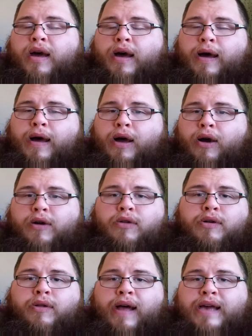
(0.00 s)
uh,
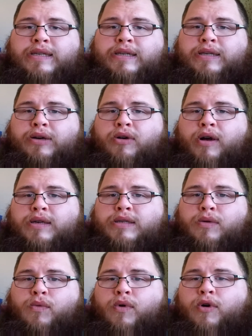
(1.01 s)
Arnold Classics across
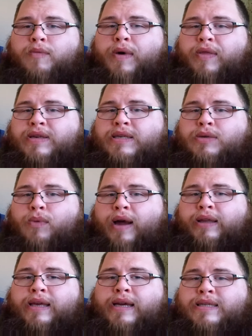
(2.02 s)
the world, but this is
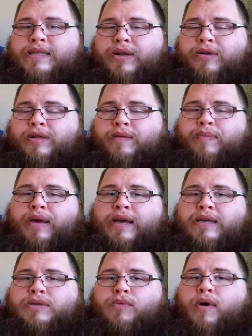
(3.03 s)
widely considered the
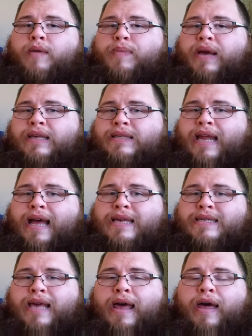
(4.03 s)
biggest one because it
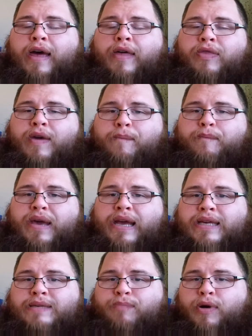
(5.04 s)
has the
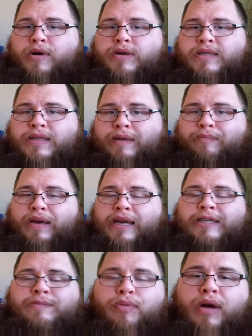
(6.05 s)
biggest purse, the
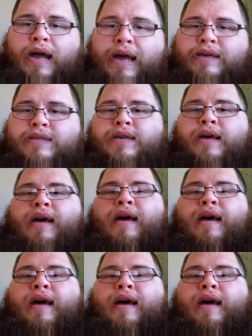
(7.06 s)
biggest prize.